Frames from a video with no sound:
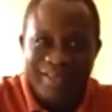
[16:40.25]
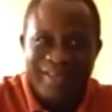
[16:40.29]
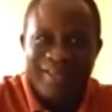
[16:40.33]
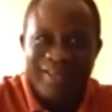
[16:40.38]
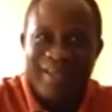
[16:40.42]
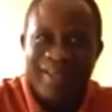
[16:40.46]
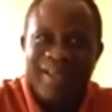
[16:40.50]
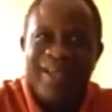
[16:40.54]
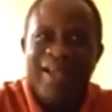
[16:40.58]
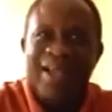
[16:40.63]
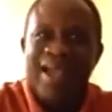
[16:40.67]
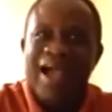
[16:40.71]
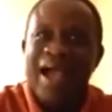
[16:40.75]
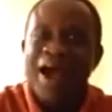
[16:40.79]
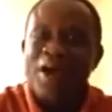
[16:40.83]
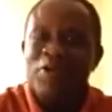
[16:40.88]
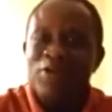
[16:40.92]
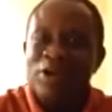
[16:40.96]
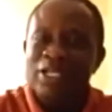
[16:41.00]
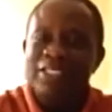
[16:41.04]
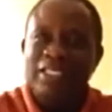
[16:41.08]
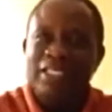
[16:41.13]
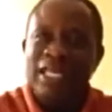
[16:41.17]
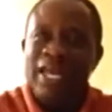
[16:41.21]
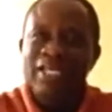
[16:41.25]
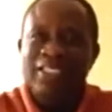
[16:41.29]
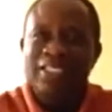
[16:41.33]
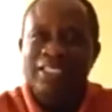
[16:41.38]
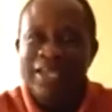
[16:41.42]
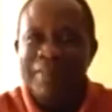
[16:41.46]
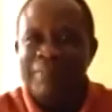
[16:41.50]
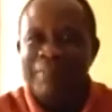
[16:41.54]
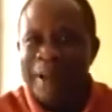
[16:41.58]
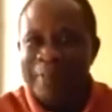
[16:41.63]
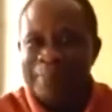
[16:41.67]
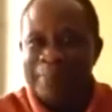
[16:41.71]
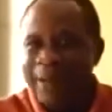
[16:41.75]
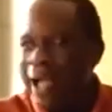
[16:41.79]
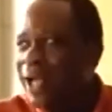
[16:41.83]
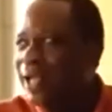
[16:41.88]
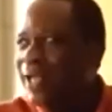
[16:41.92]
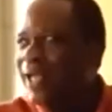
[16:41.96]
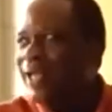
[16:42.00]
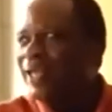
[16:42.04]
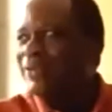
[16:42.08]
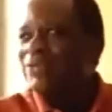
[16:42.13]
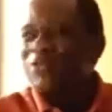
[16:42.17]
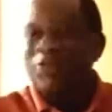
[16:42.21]
I was scared. I said, Papa,
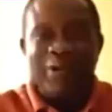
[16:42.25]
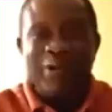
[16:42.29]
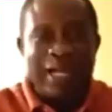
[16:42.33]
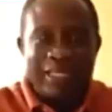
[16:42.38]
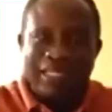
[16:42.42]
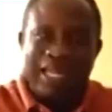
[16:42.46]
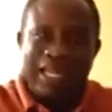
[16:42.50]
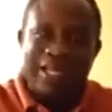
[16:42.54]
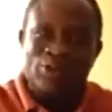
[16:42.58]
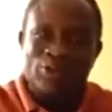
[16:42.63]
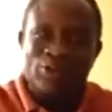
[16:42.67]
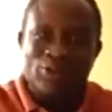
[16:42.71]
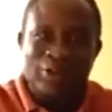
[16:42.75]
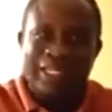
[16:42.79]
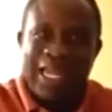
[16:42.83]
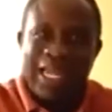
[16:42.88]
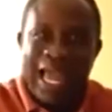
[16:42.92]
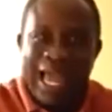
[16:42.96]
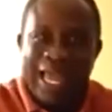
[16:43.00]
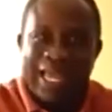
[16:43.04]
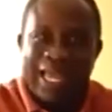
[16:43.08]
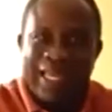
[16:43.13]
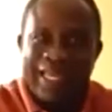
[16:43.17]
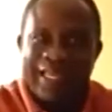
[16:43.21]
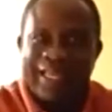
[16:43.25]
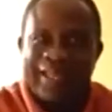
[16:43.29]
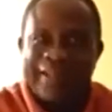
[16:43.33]
you want us to die?